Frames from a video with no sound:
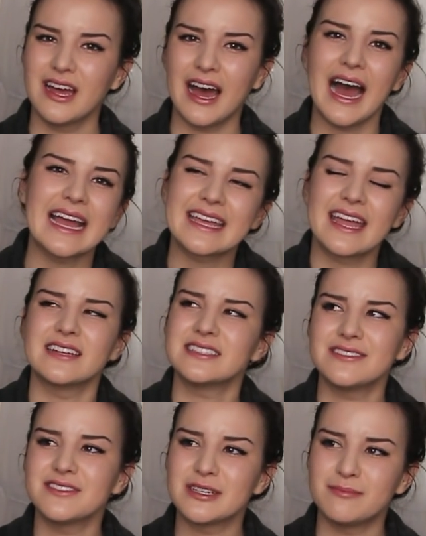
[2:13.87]
I can't
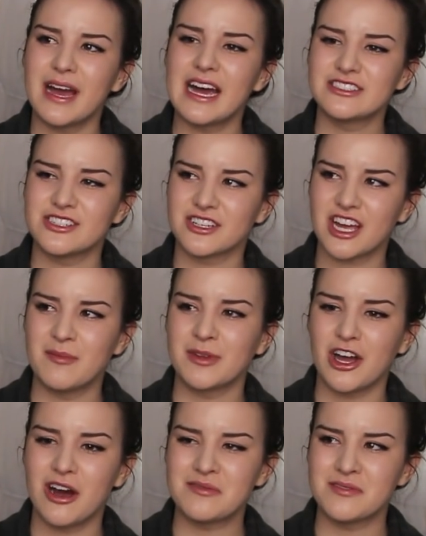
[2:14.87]
even imagine
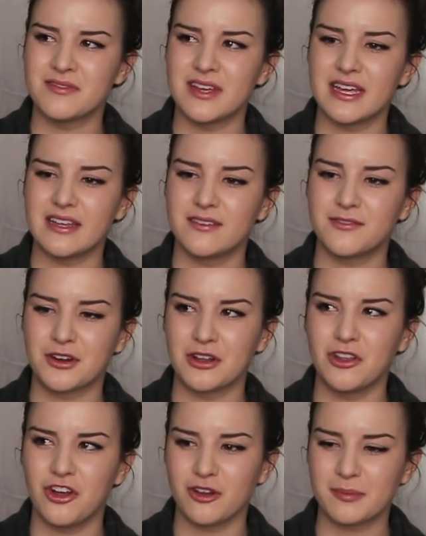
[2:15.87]
coming off of it for a
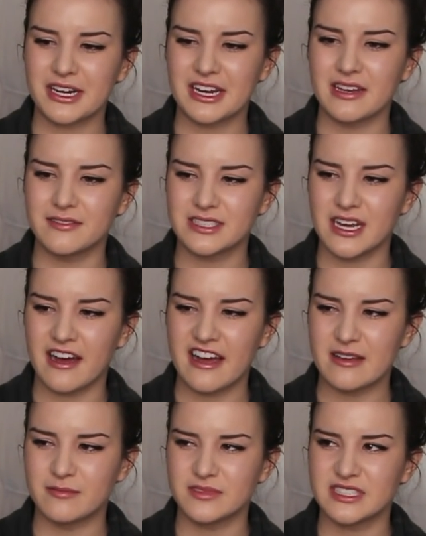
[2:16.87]
long period of
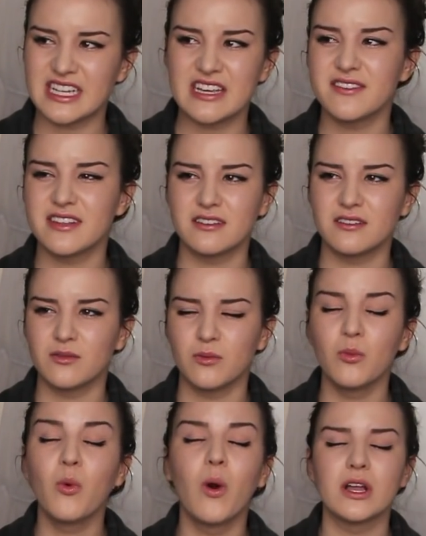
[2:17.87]
time to even
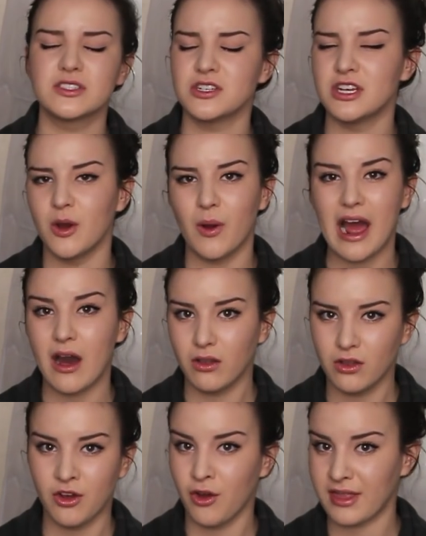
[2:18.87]
want to know how
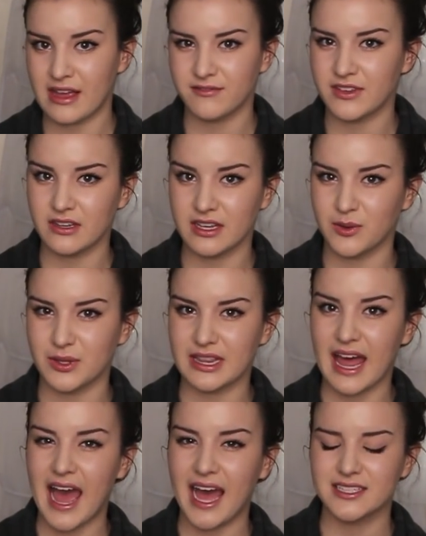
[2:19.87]
long that feeling would
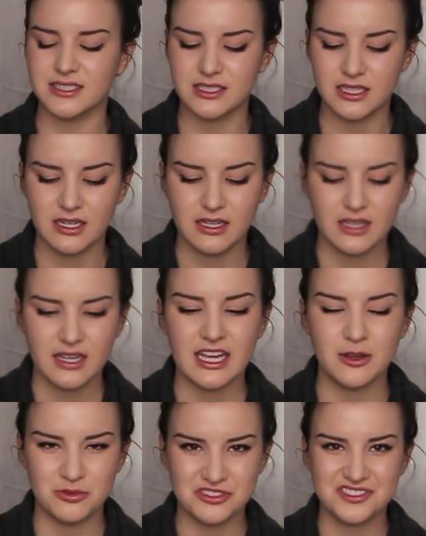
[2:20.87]
last.
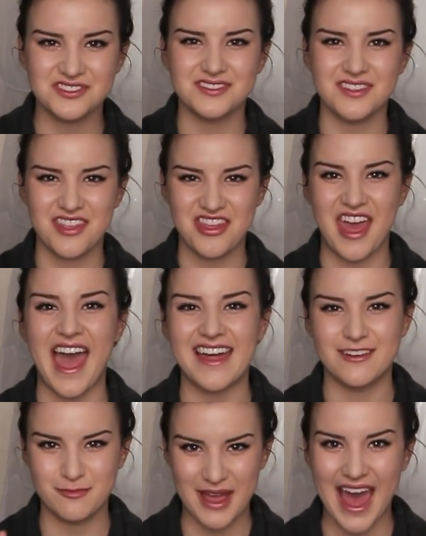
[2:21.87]
It was that
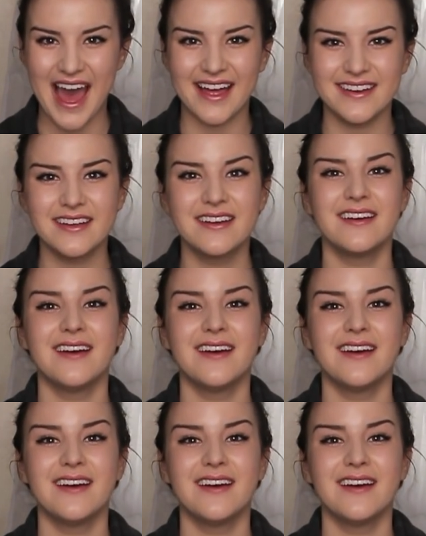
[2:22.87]
bad.